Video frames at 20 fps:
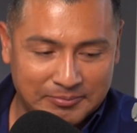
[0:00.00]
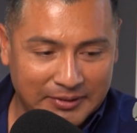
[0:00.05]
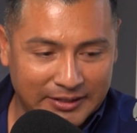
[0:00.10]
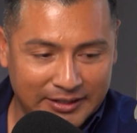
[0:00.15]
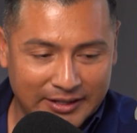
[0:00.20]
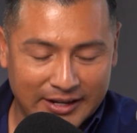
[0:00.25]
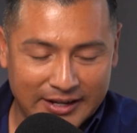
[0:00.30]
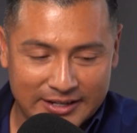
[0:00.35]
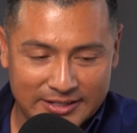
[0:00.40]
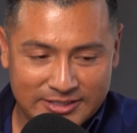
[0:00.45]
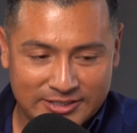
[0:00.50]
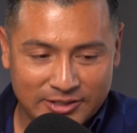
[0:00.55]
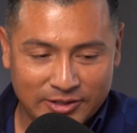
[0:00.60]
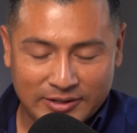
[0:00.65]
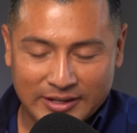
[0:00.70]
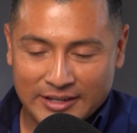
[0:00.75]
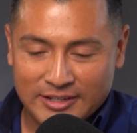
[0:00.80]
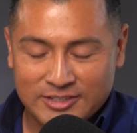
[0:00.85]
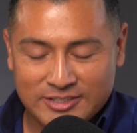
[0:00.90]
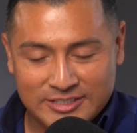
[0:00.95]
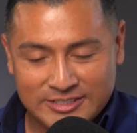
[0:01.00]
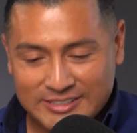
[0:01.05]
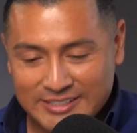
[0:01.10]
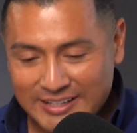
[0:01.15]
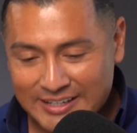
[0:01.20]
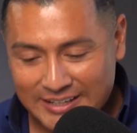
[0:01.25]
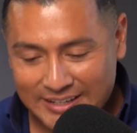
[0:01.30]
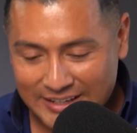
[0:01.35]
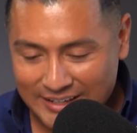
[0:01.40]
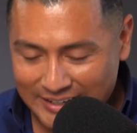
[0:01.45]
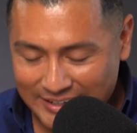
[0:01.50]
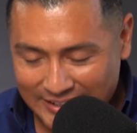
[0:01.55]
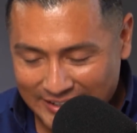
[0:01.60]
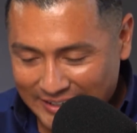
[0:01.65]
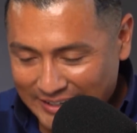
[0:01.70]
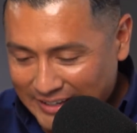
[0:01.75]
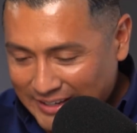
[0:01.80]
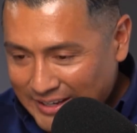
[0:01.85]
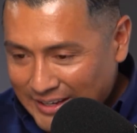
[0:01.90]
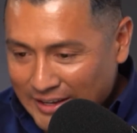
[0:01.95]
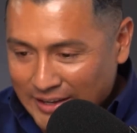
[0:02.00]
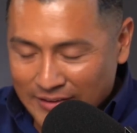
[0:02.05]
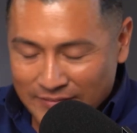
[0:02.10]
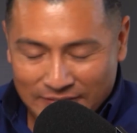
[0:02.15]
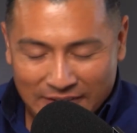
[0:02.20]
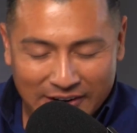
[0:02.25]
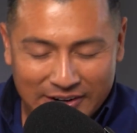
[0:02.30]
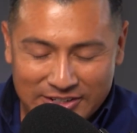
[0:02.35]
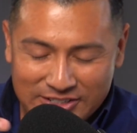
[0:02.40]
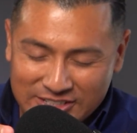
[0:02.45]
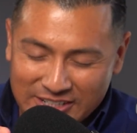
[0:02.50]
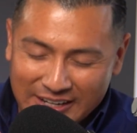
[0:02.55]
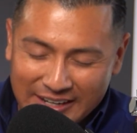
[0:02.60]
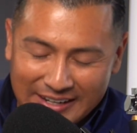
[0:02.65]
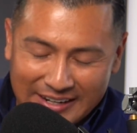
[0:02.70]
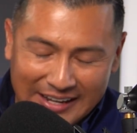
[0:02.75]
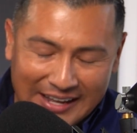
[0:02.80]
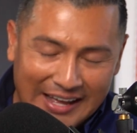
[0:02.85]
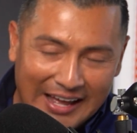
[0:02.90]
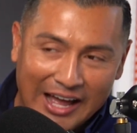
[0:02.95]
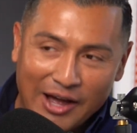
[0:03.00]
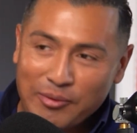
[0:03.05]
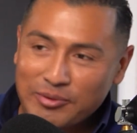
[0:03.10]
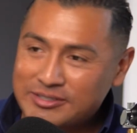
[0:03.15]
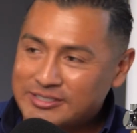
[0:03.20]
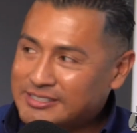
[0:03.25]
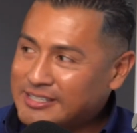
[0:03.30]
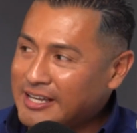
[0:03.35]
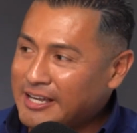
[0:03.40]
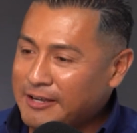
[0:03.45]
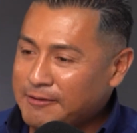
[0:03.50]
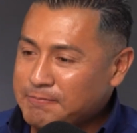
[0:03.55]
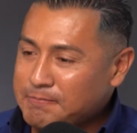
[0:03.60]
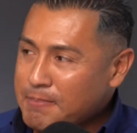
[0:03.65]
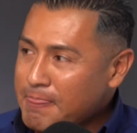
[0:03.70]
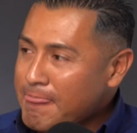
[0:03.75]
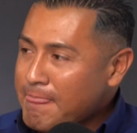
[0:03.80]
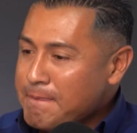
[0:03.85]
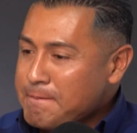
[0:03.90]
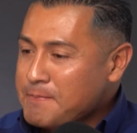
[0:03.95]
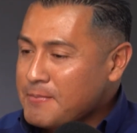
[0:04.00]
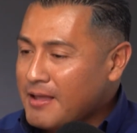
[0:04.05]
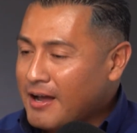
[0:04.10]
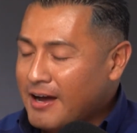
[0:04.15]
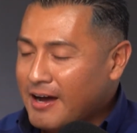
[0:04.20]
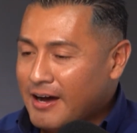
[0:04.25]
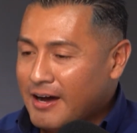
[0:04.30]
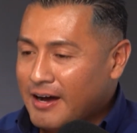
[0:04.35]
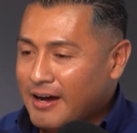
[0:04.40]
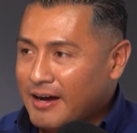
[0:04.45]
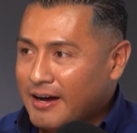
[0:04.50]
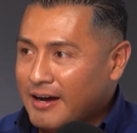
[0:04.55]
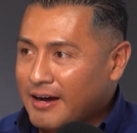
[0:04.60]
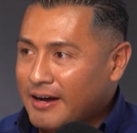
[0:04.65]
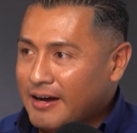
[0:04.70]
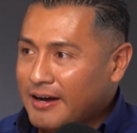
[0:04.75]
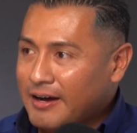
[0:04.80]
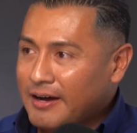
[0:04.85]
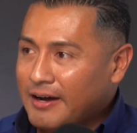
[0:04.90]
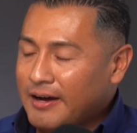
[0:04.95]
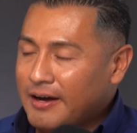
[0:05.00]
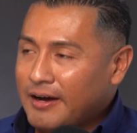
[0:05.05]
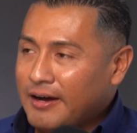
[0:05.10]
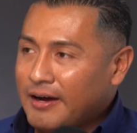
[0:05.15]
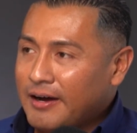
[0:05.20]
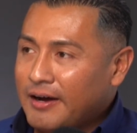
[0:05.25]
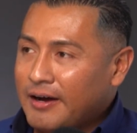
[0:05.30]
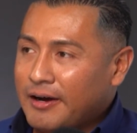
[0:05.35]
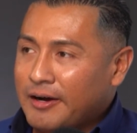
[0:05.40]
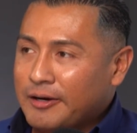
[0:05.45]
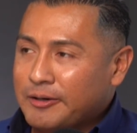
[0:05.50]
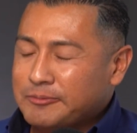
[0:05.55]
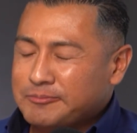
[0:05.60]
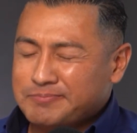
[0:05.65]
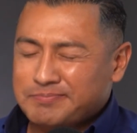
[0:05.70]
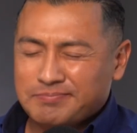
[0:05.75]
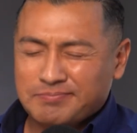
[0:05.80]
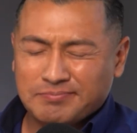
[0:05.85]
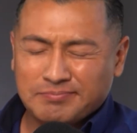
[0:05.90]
My gosh. Okay, just say uh, fire shot. I would say uh, um,